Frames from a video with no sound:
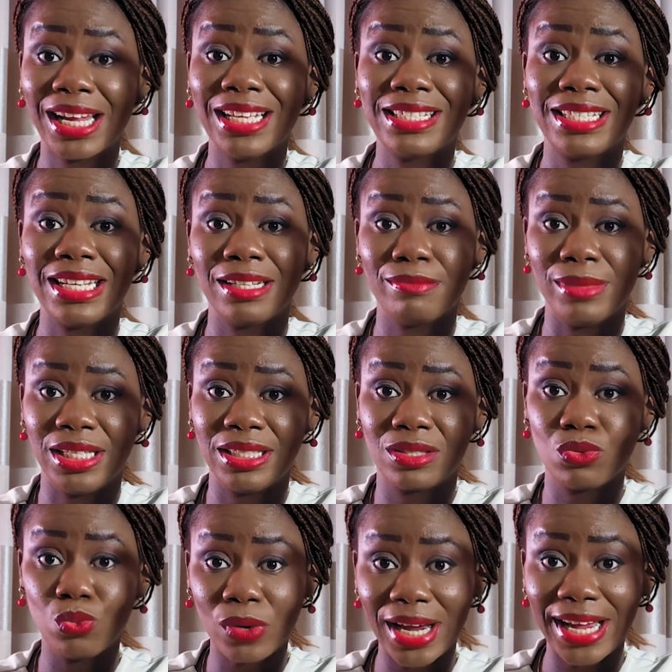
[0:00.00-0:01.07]
segment
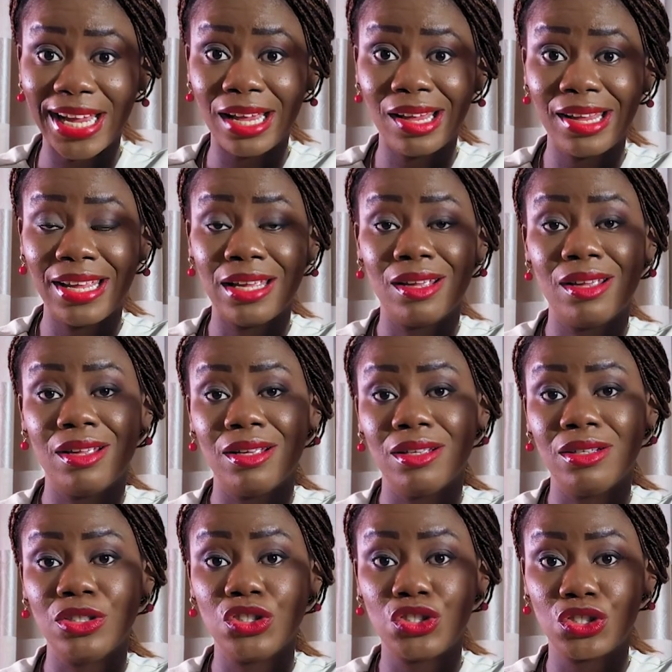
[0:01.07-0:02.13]
where
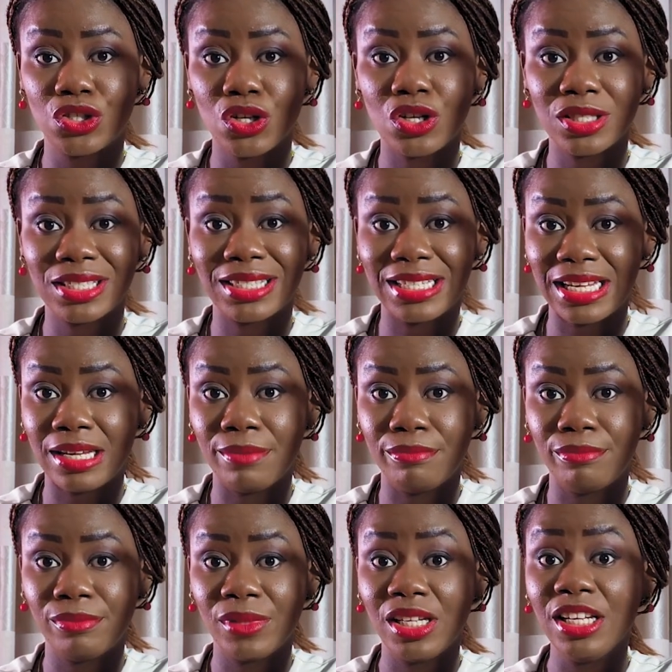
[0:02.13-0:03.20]
short-term
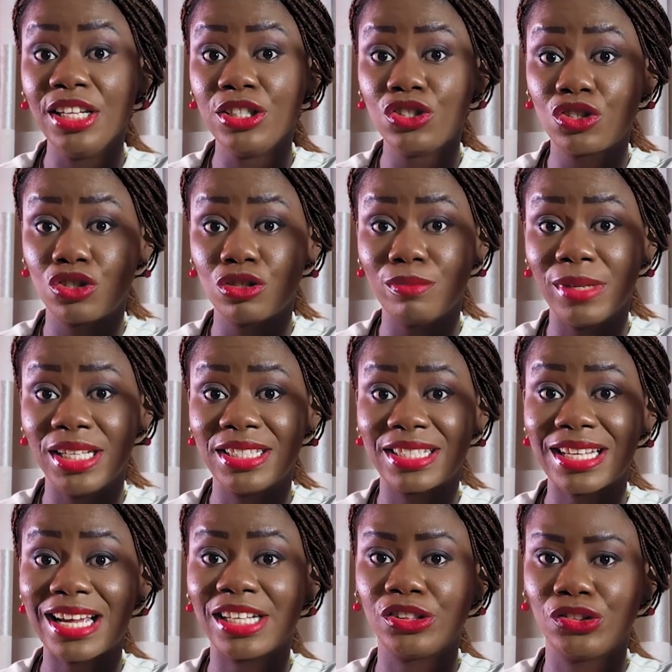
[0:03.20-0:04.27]
instruments
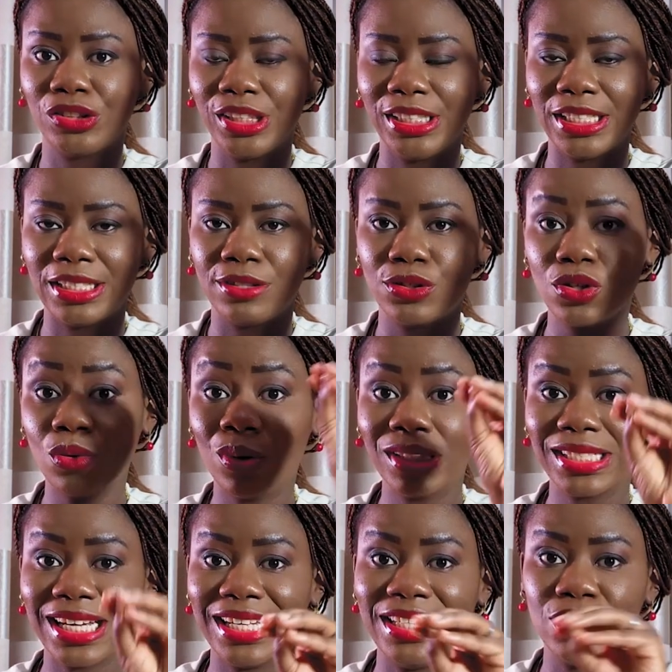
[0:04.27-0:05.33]
are traded. So what
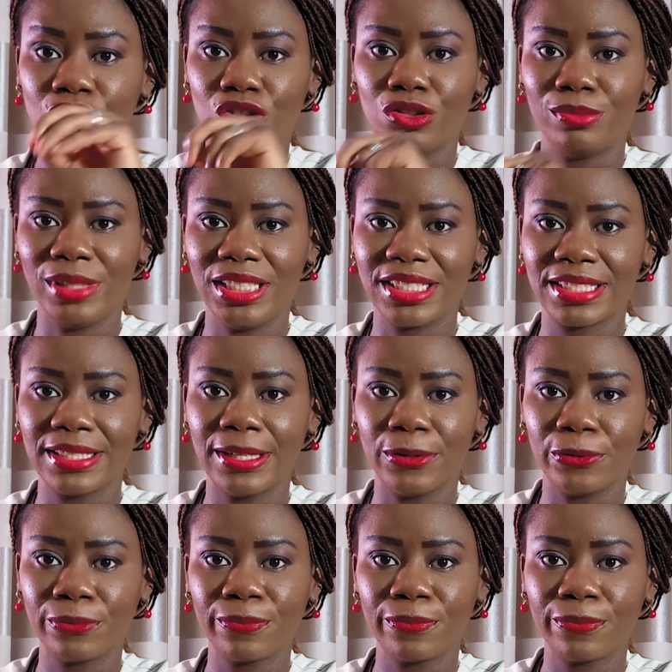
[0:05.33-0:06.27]
are instruments now?